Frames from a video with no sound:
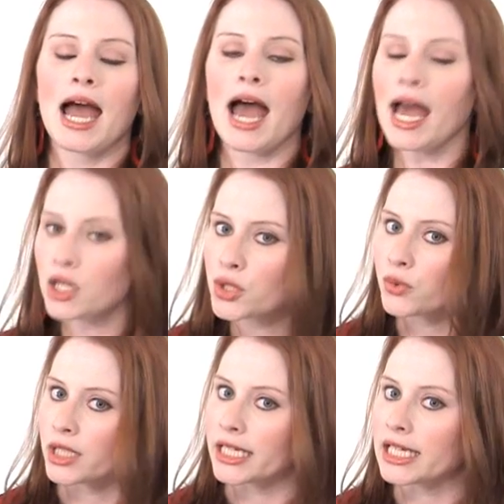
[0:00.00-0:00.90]

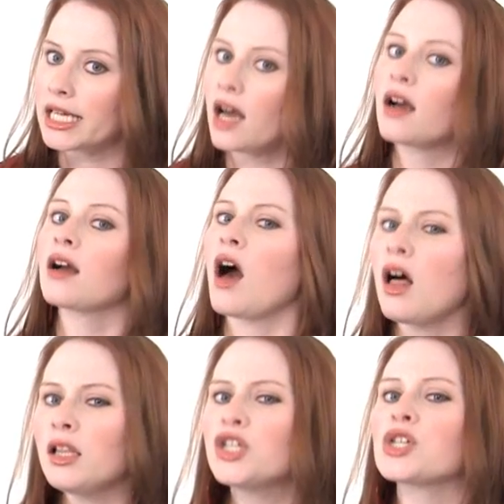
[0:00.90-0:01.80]
Actually,
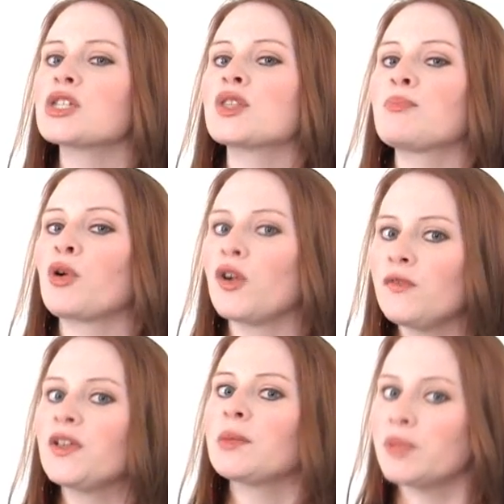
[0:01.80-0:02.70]
college is the
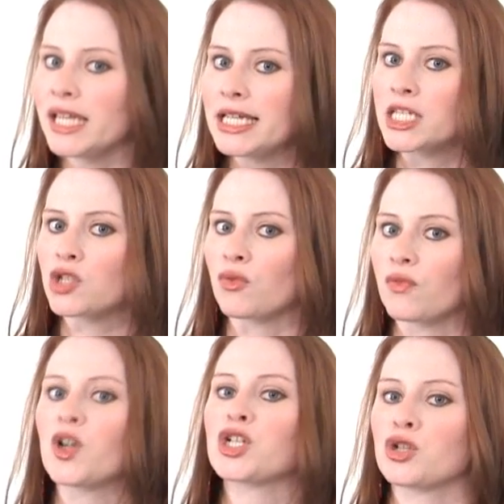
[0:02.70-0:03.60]
perfect place to
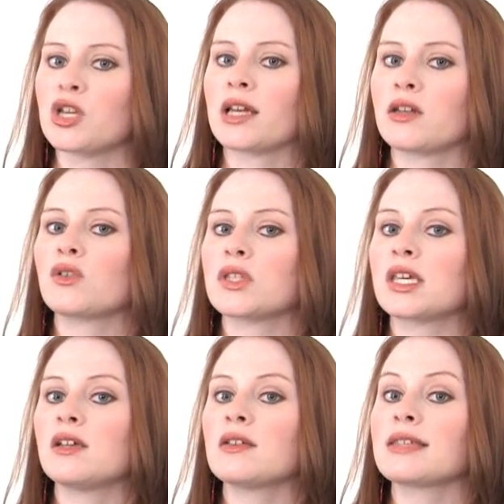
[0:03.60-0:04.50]
refresh your technical
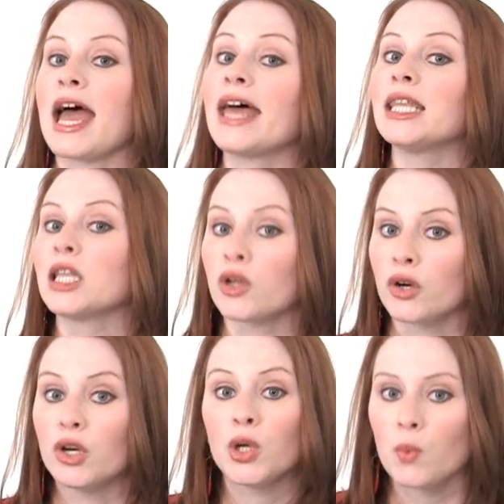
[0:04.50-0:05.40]
skills and
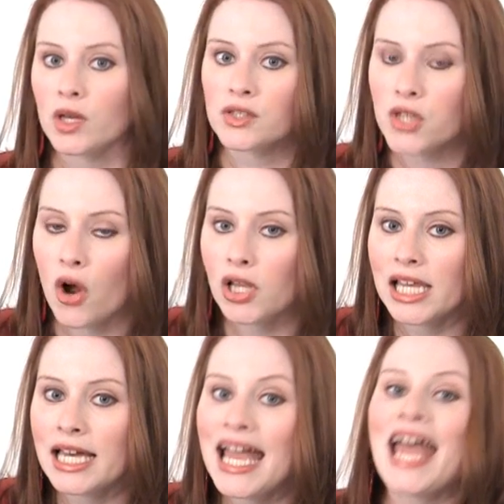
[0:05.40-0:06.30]
learn new ones,
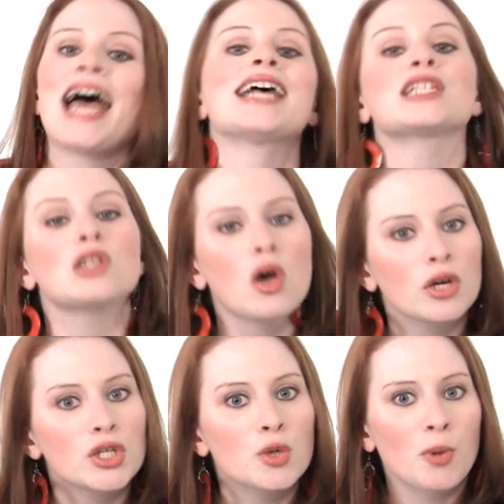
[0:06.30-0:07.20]
Carla, as long
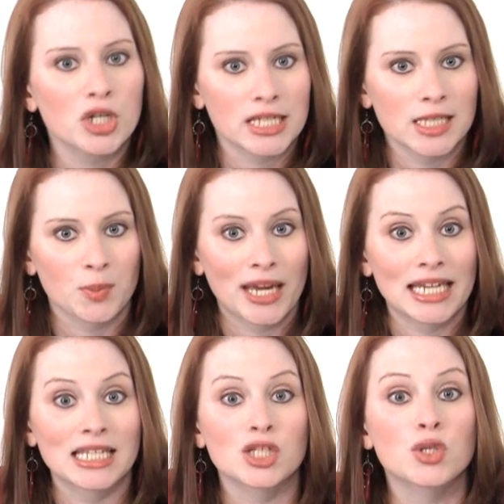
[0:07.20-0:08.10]
as you participate
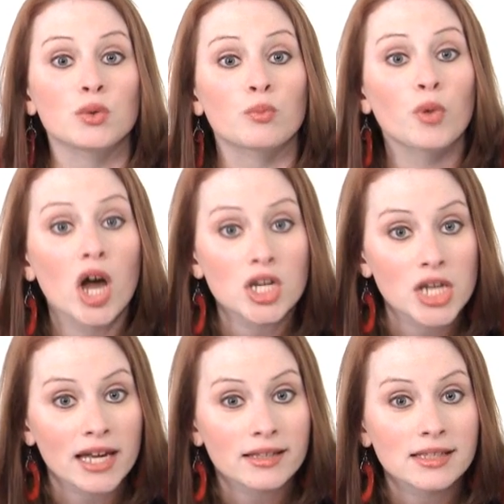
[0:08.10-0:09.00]
in student
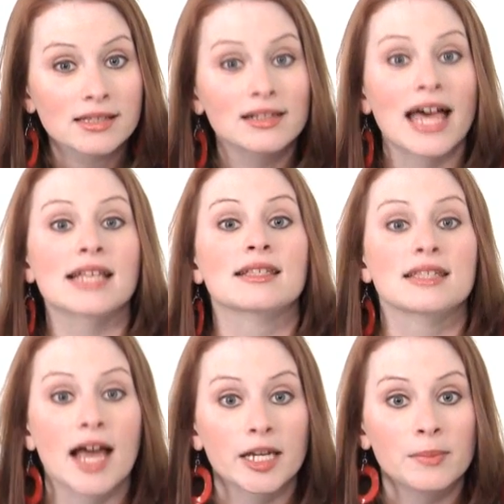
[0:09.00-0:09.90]
projects, class
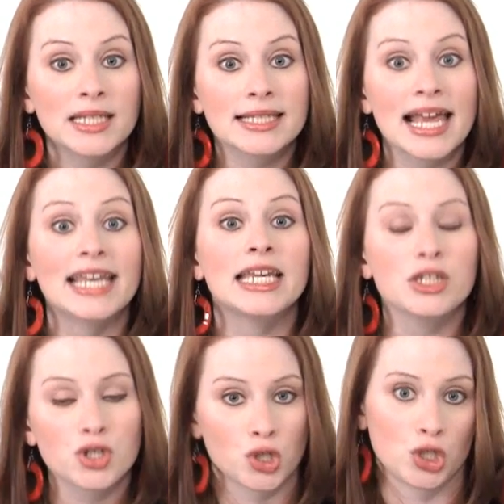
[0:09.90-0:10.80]
assignments, and
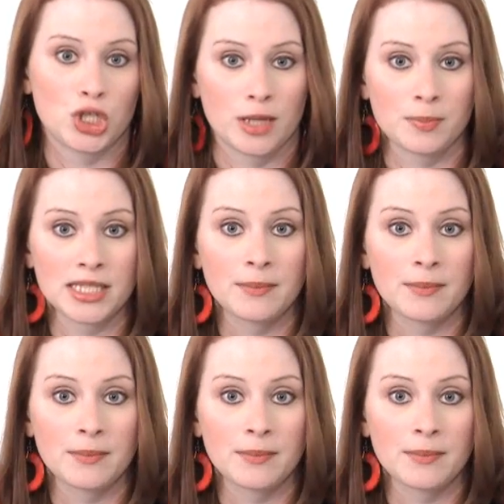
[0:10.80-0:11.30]
internships.